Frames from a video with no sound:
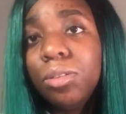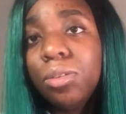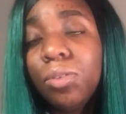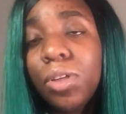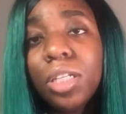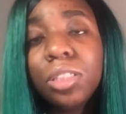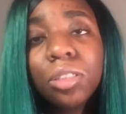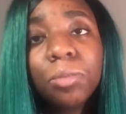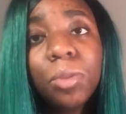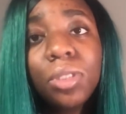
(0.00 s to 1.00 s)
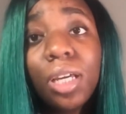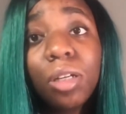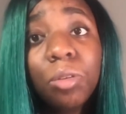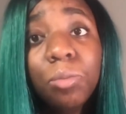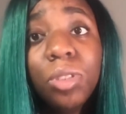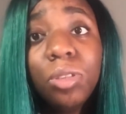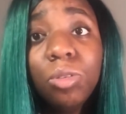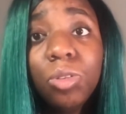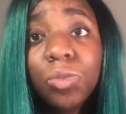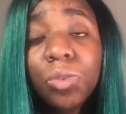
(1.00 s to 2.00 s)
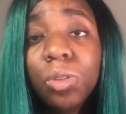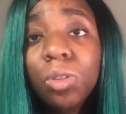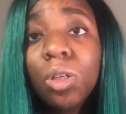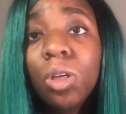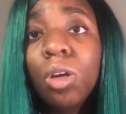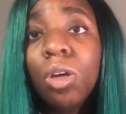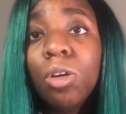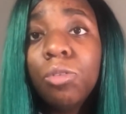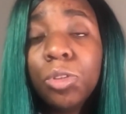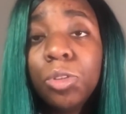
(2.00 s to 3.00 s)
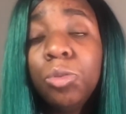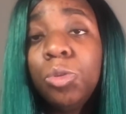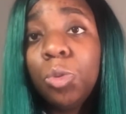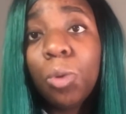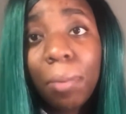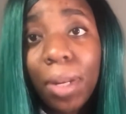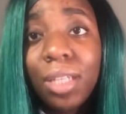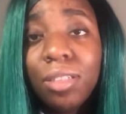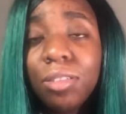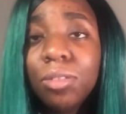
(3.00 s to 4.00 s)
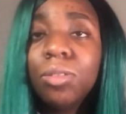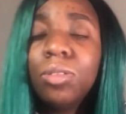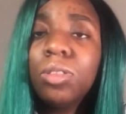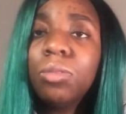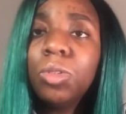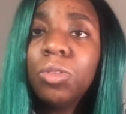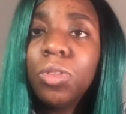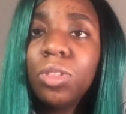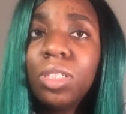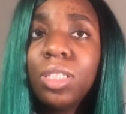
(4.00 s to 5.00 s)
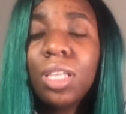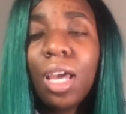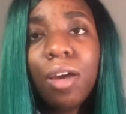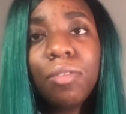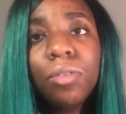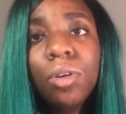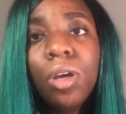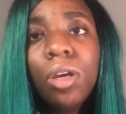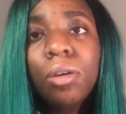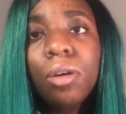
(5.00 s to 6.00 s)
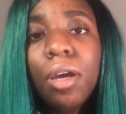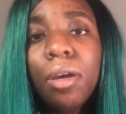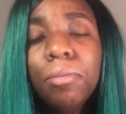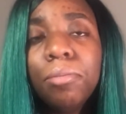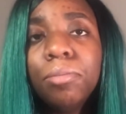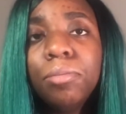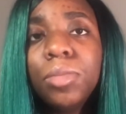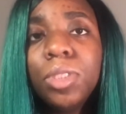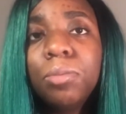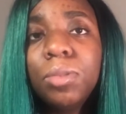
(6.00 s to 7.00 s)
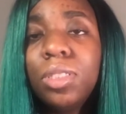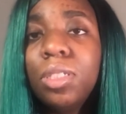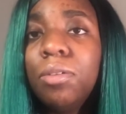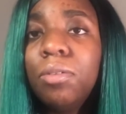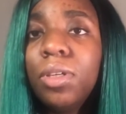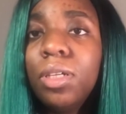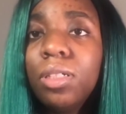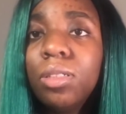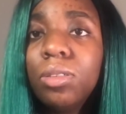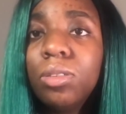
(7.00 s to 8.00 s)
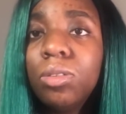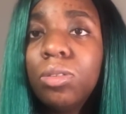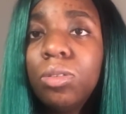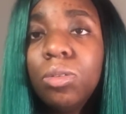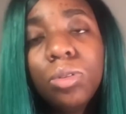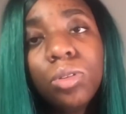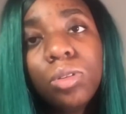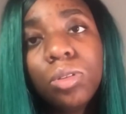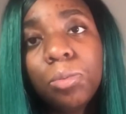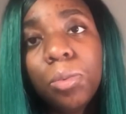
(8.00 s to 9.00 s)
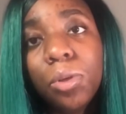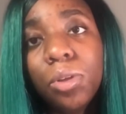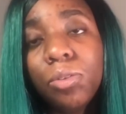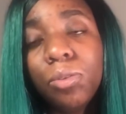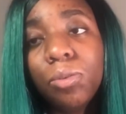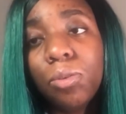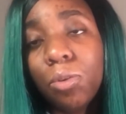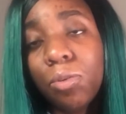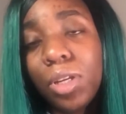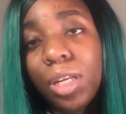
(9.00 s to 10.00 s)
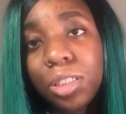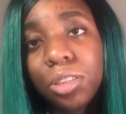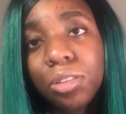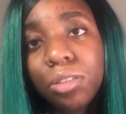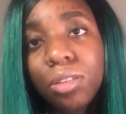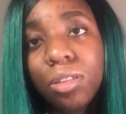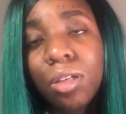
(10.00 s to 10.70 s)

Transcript: financial support that could be useful for you to apply to. Some universities have specific student support for financial